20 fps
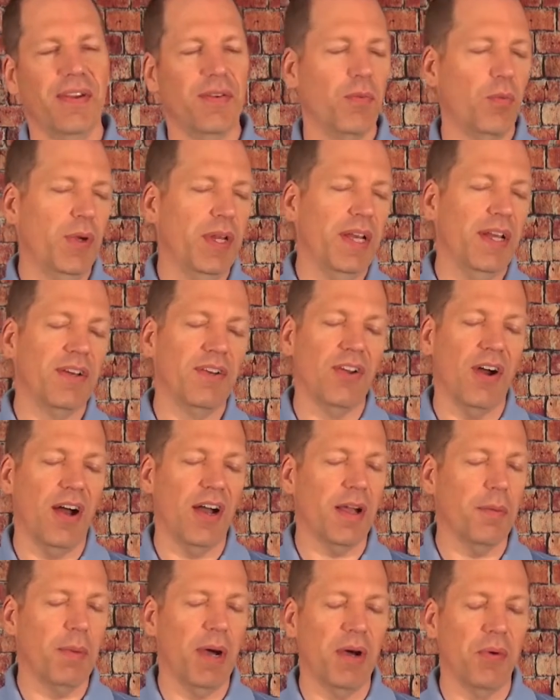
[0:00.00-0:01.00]
We didn't
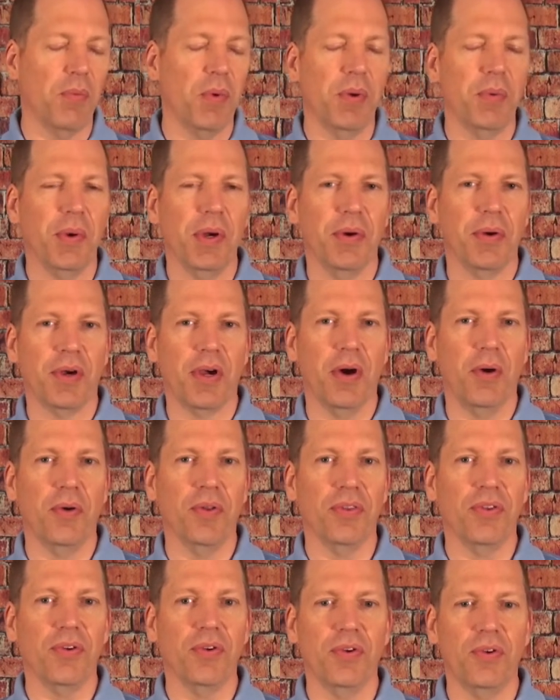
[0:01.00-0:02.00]
talk about it when we were going
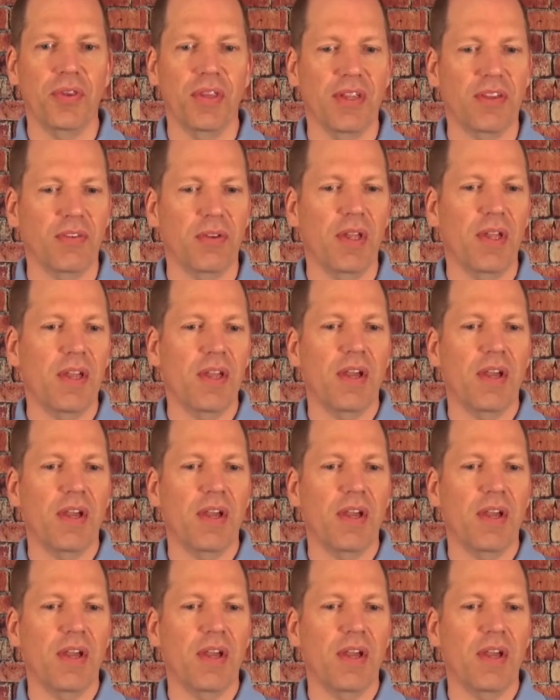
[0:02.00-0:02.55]
through this